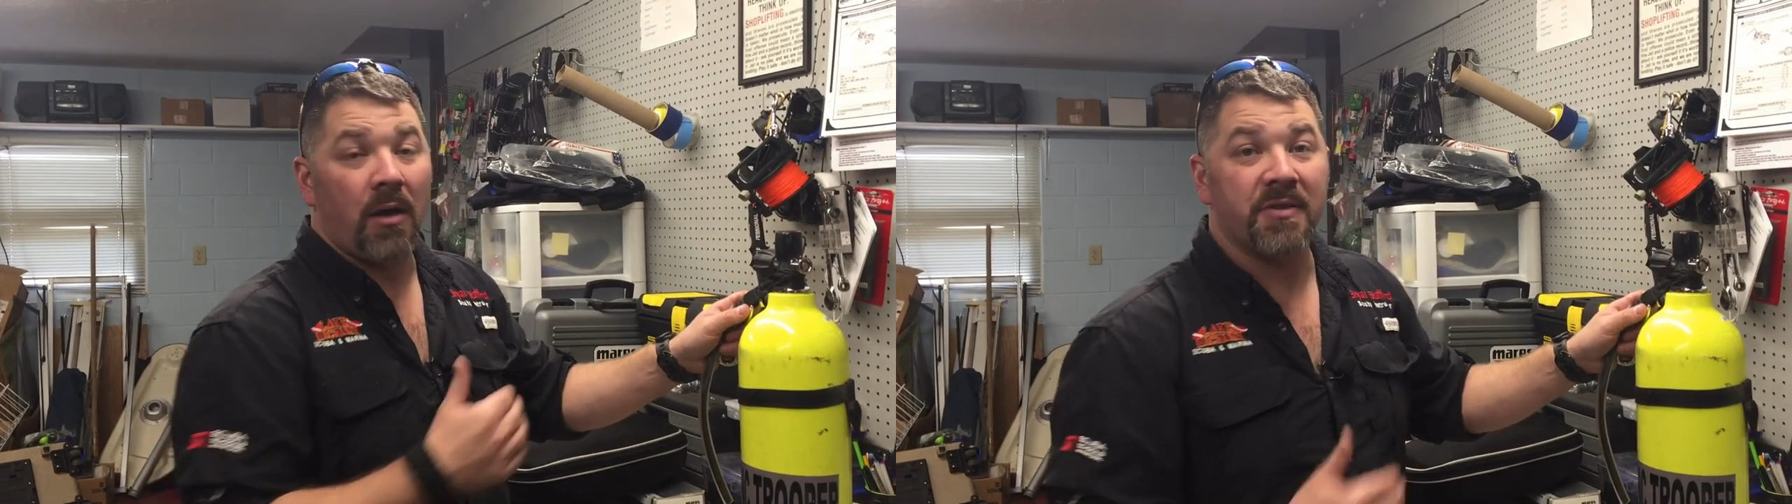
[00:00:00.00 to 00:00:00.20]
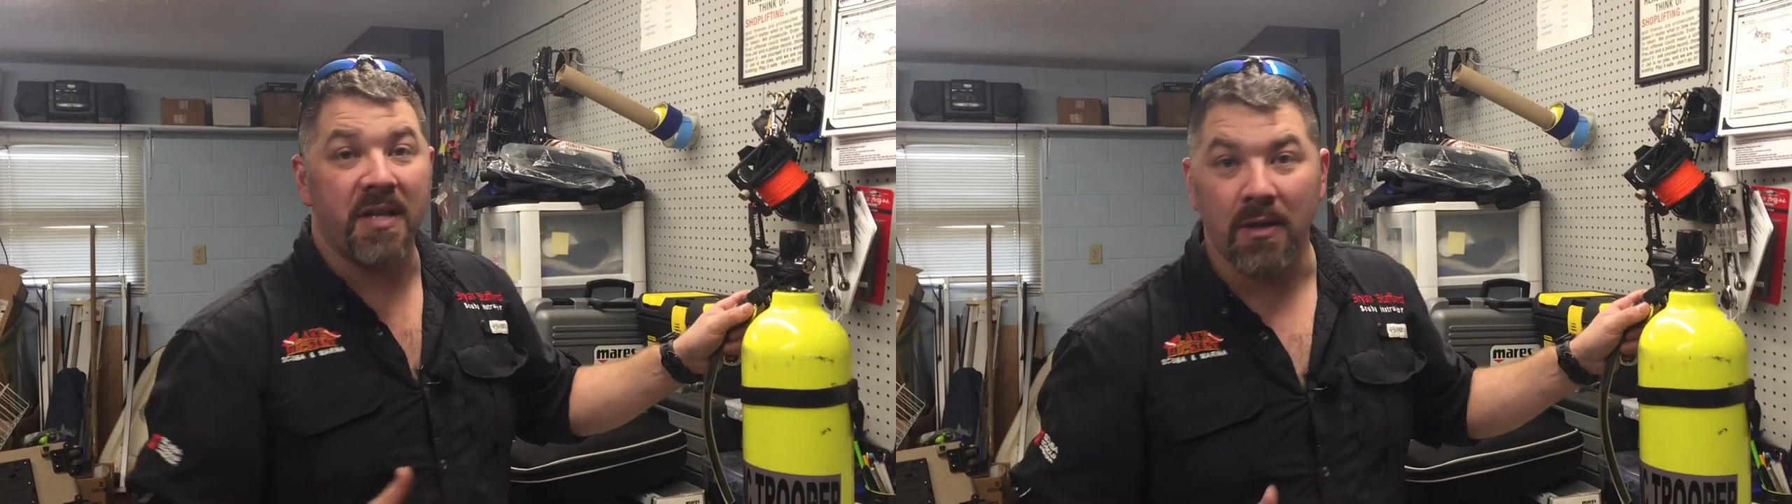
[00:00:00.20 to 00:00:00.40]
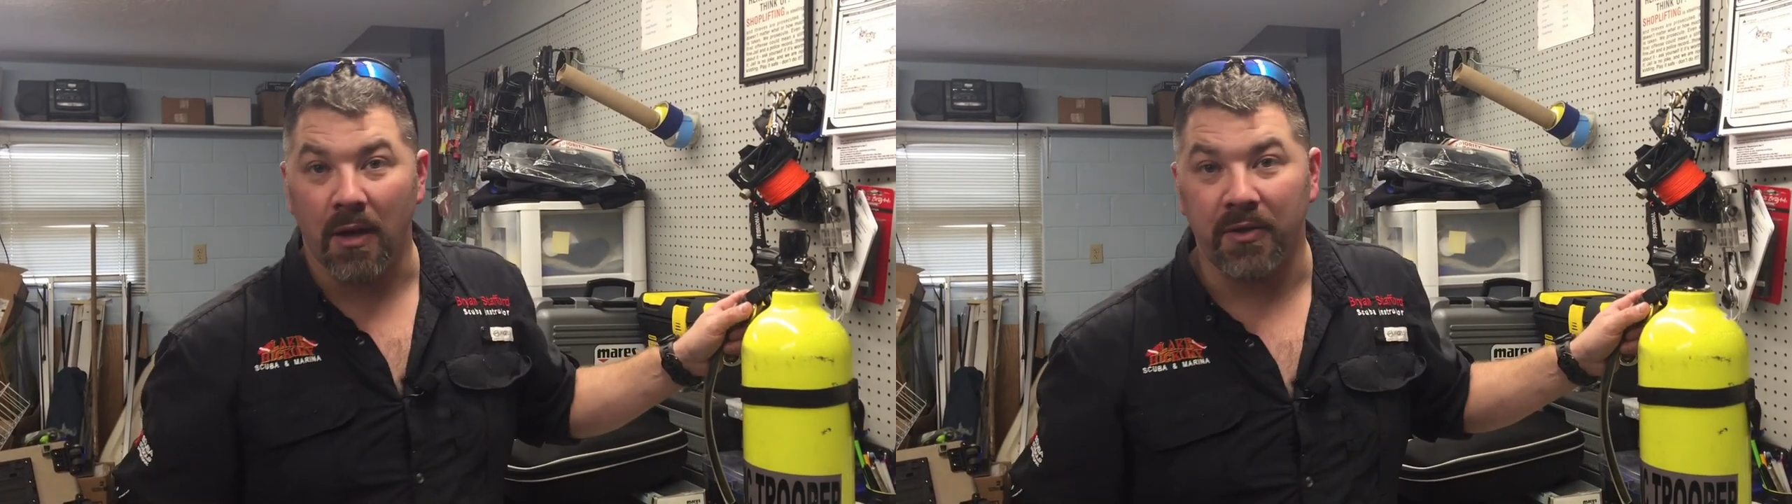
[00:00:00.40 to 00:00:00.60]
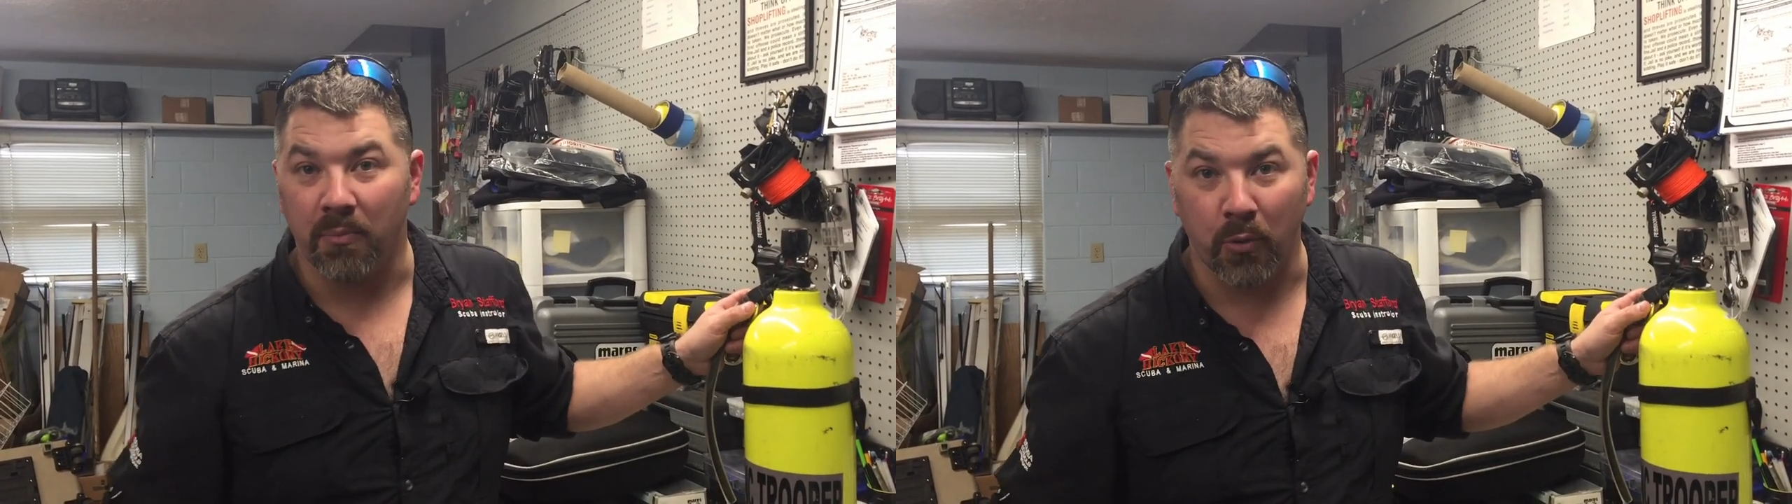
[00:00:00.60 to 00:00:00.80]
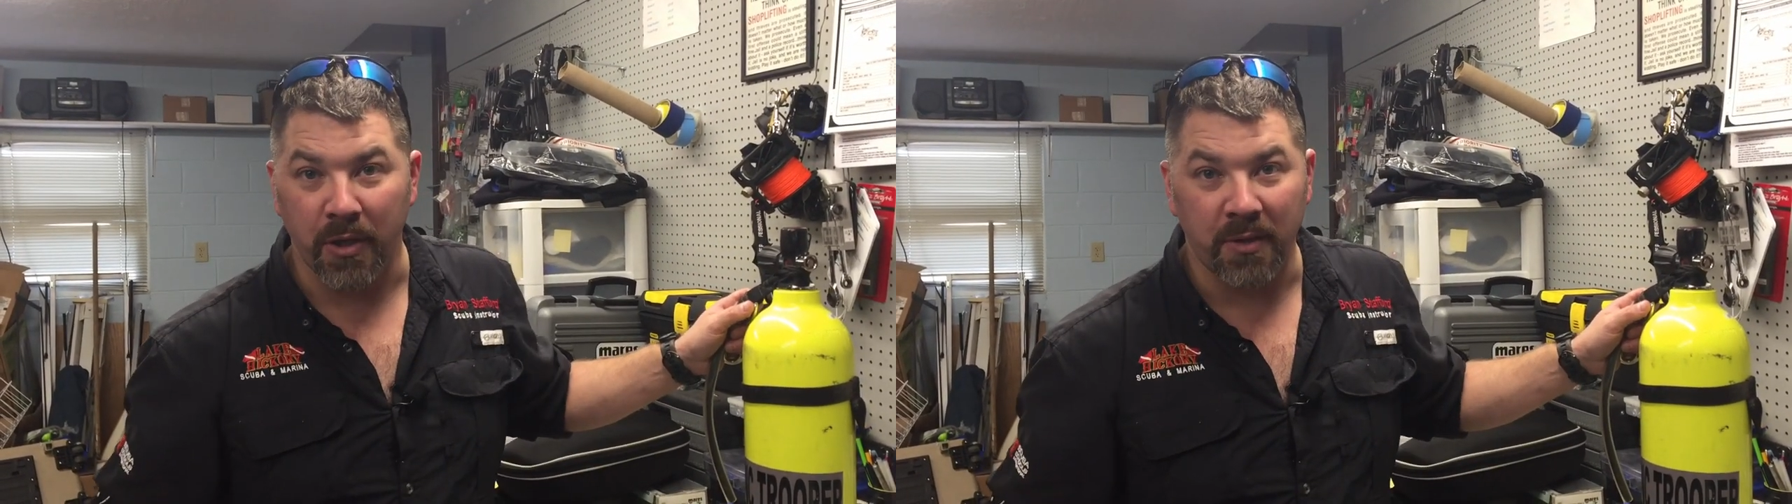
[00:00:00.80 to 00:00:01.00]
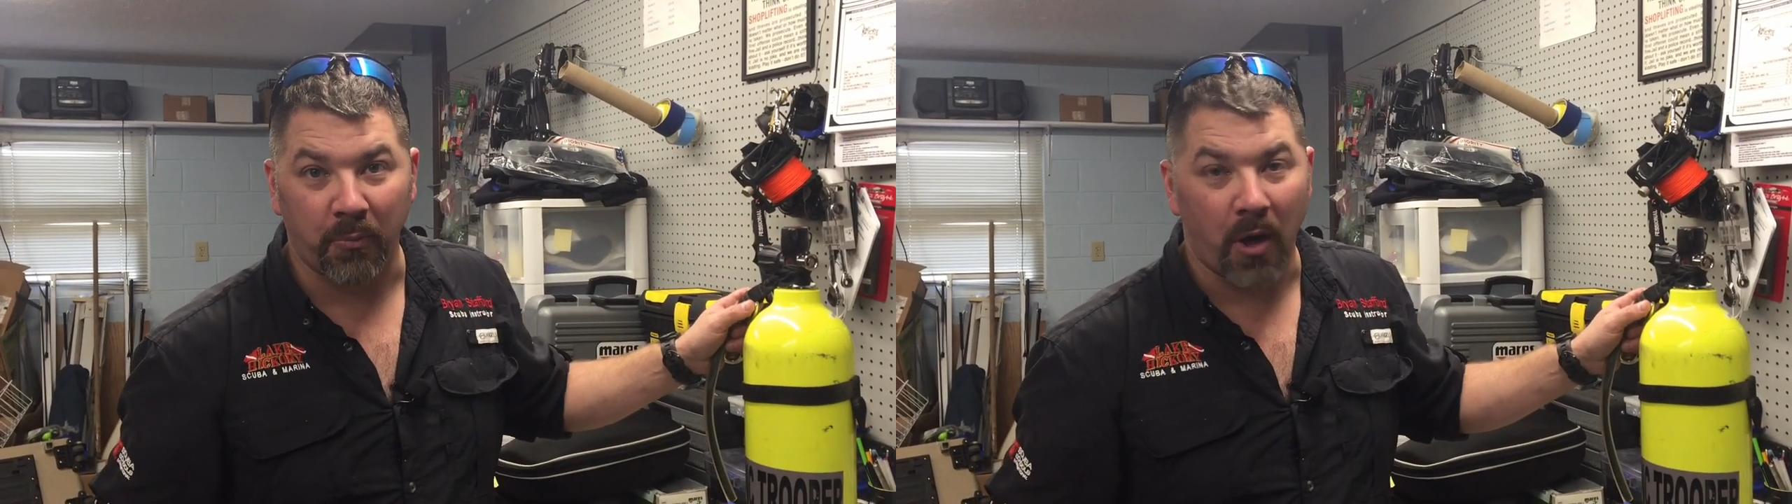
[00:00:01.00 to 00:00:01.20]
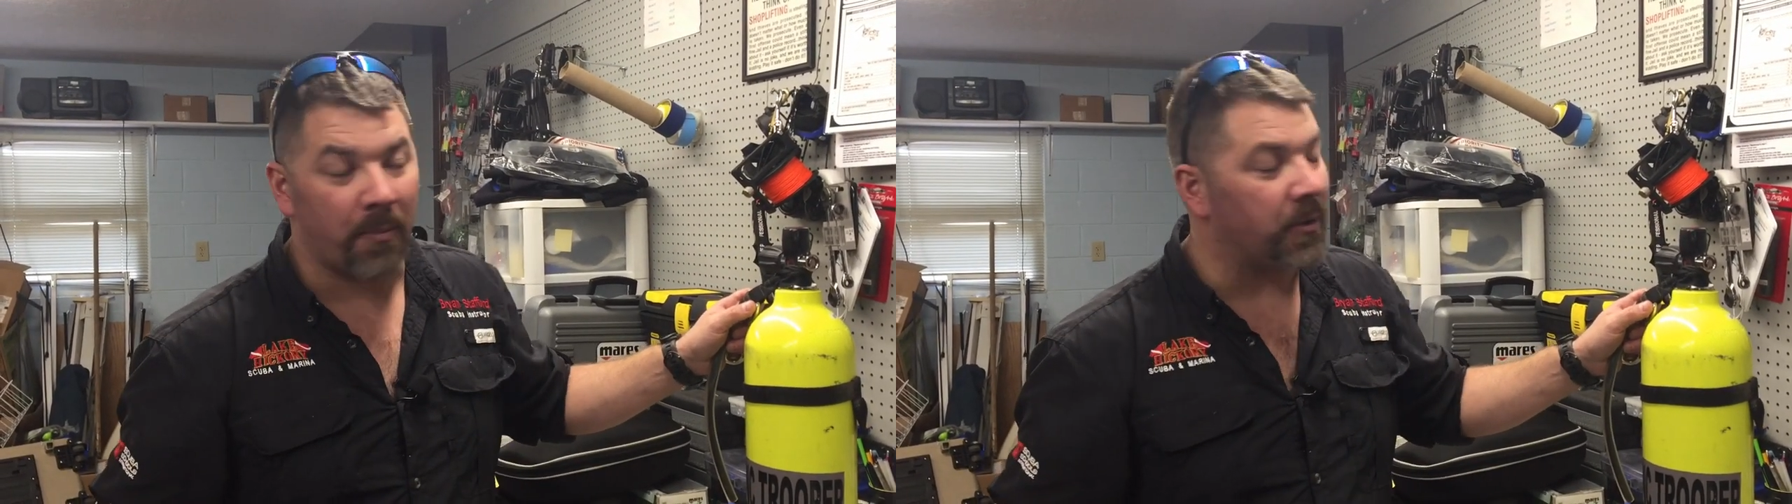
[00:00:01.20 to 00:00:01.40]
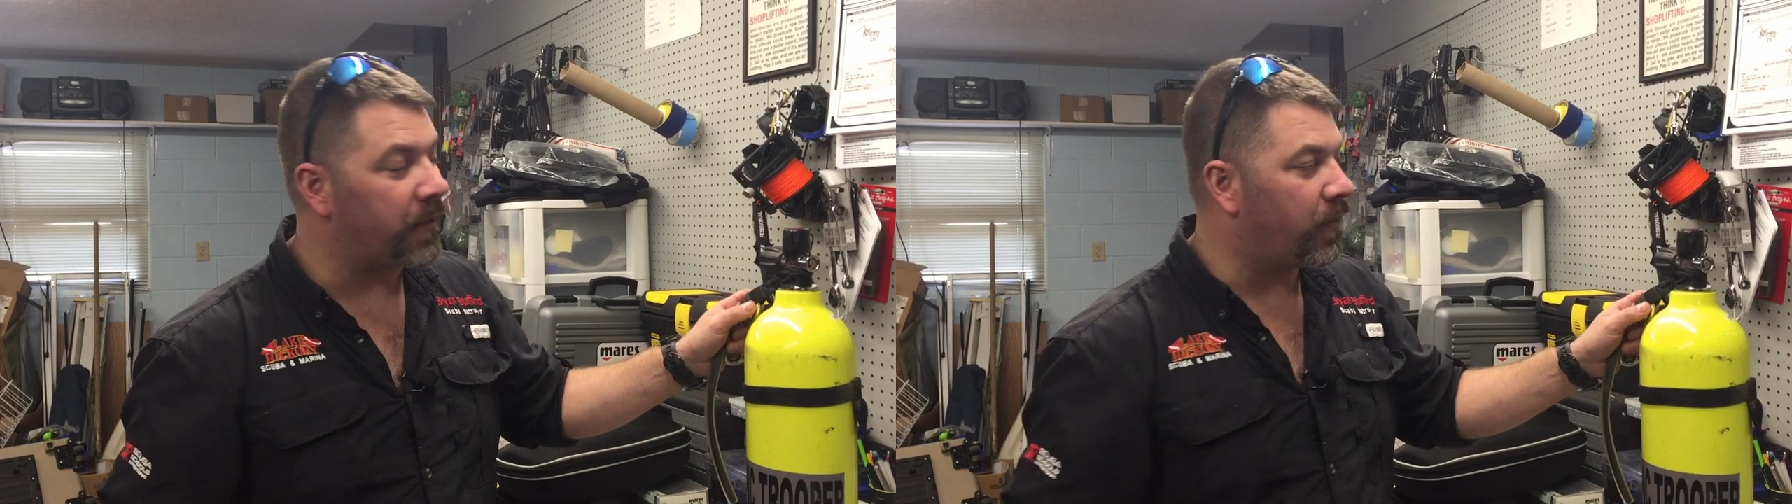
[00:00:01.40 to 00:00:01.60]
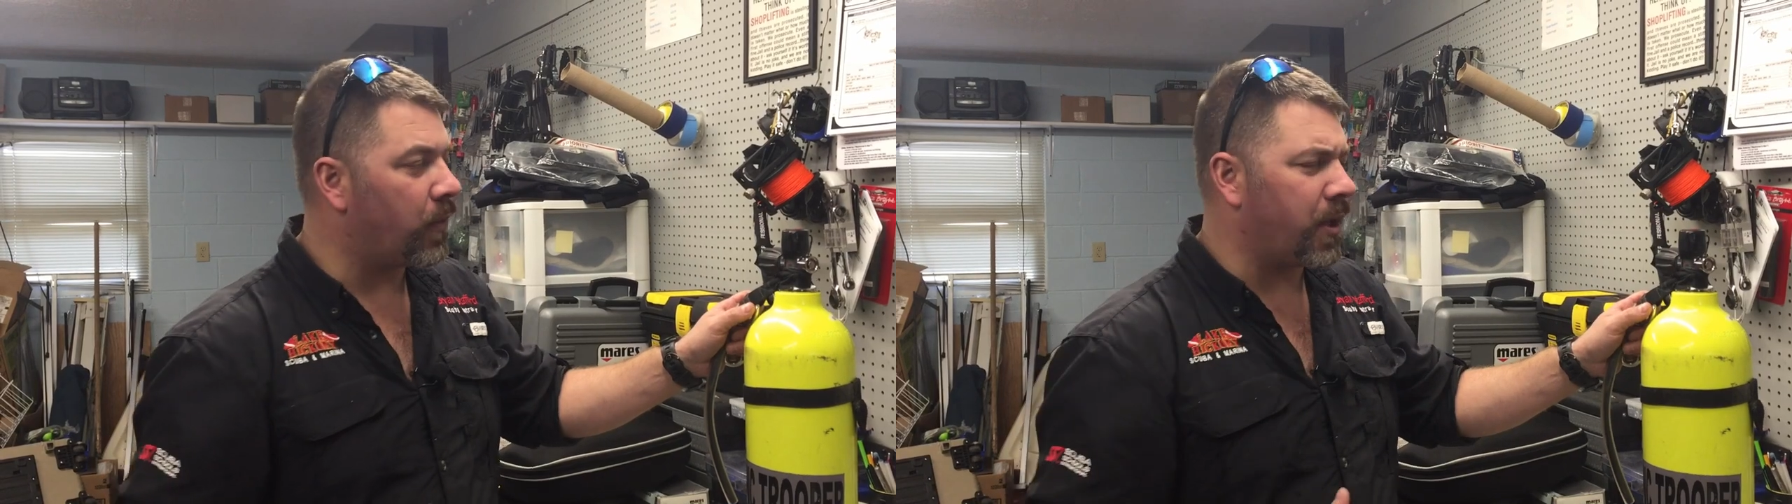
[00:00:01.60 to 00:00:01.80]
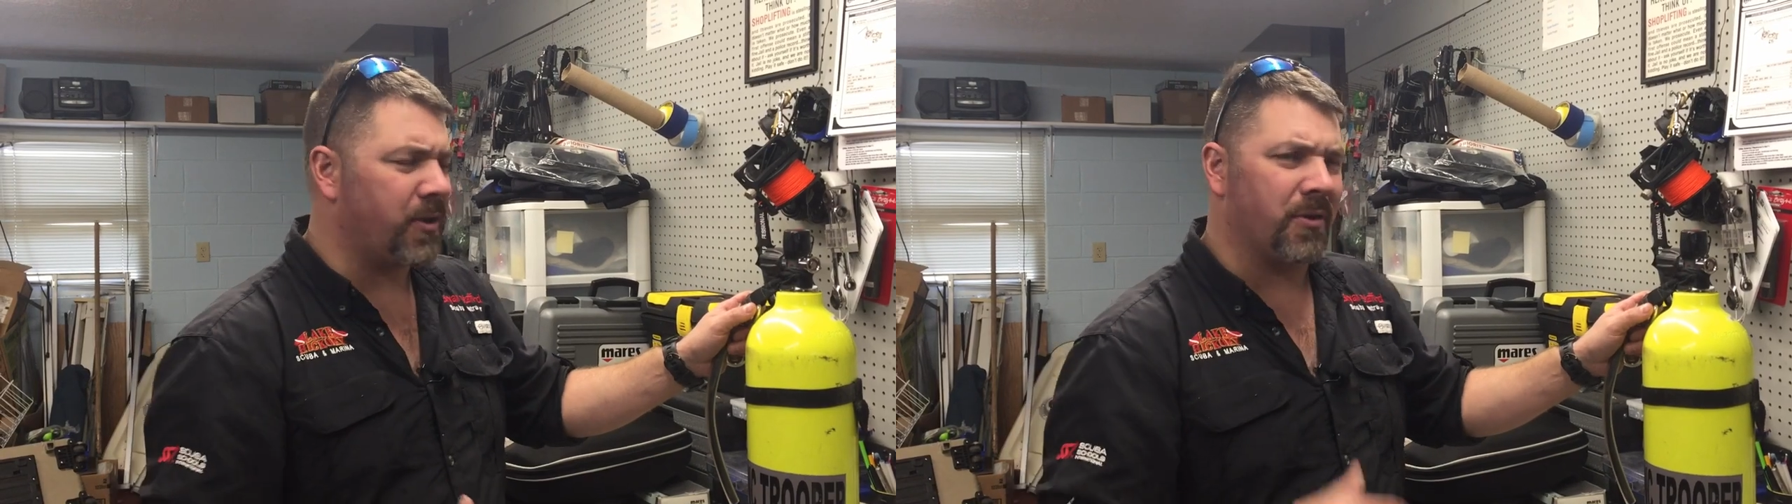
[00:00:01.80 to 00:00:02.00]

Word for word: cause it not to breathe properly for you,